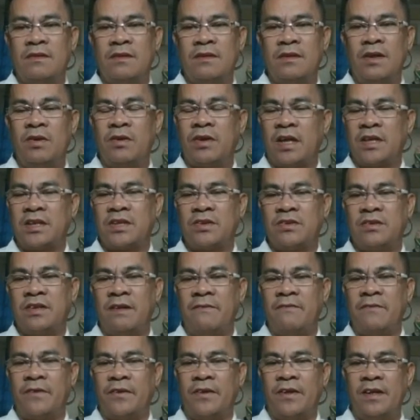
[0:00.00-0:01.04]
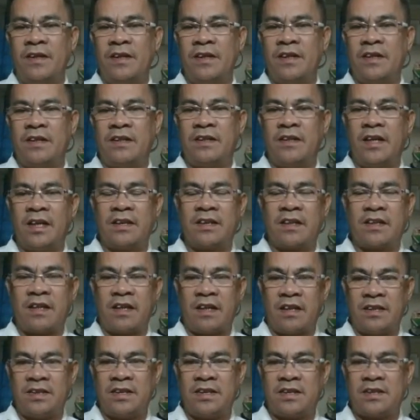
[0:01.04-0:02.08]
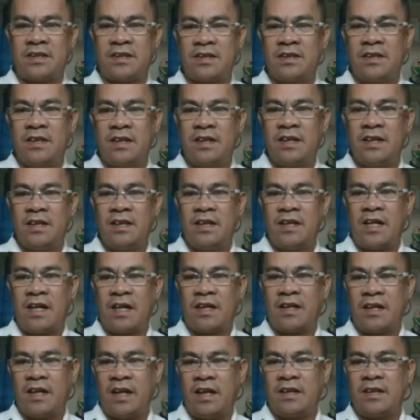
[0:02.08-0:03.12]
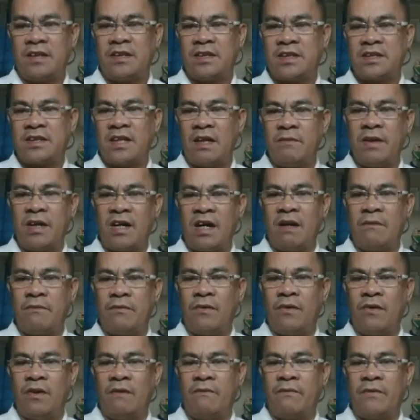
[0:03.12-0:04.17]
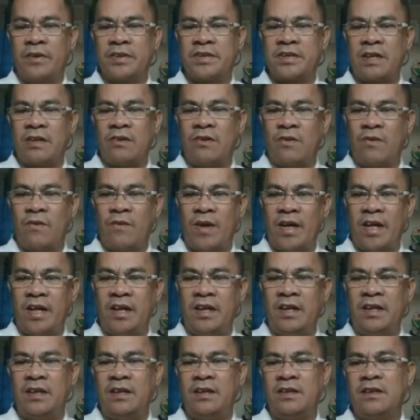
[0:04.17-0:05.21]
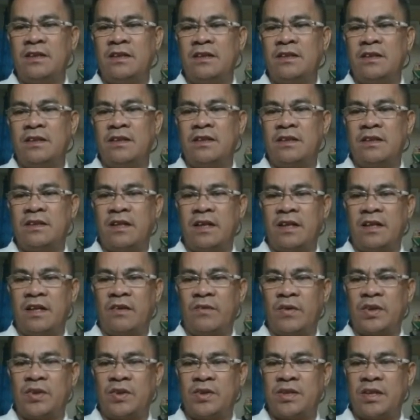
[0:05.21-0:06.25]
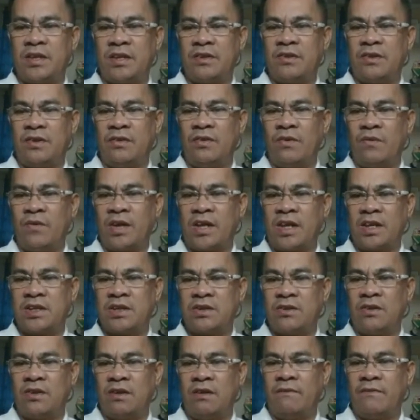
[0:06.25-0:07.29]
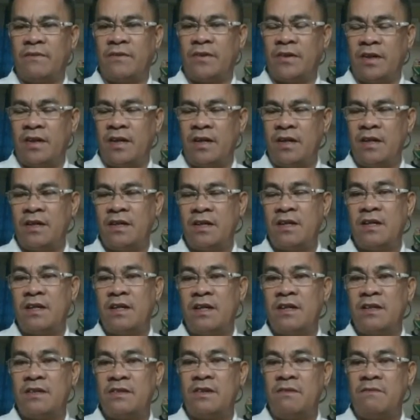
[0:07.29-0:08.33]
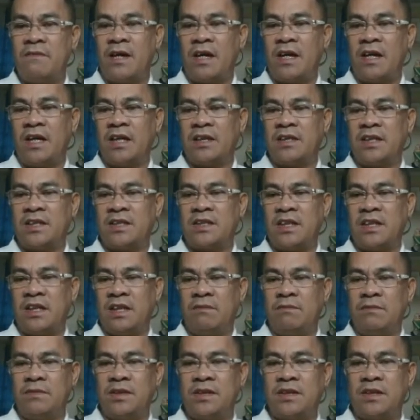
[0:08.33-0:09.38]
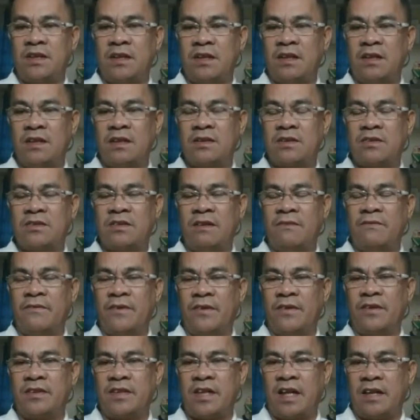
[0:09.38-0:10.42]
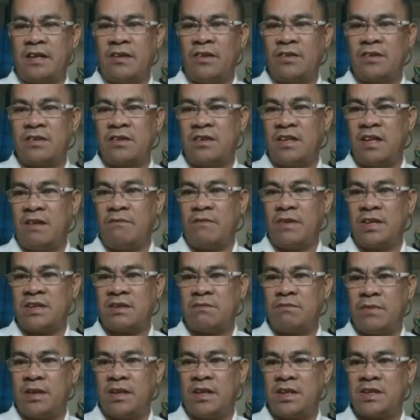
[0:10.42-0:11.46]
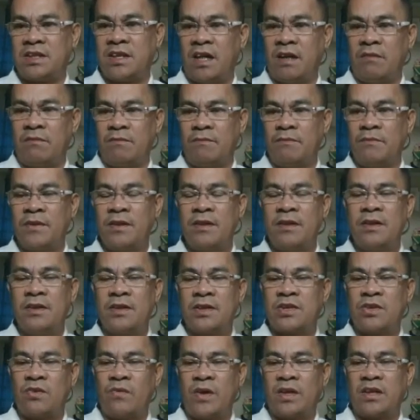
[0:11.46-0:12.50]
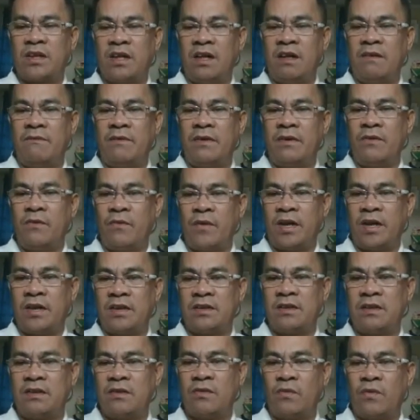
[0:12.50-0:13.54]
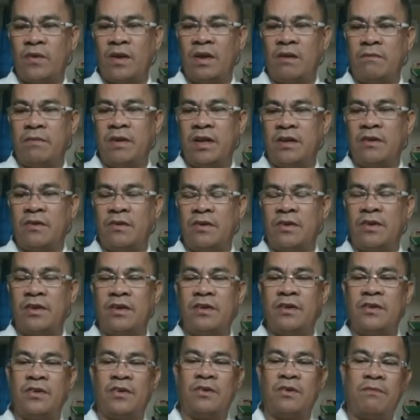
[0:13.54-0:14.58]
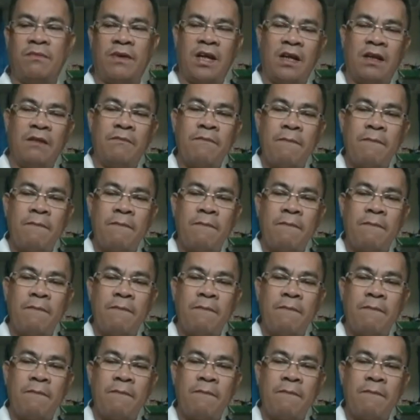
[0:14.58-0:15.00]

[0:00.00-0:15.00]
Okay, so therefore, in that case, again, summing up all force along y, then equal to 0, we can solve for normal. It is mg. So therefore, take note, they must be the same. So whatever weight will be your normal.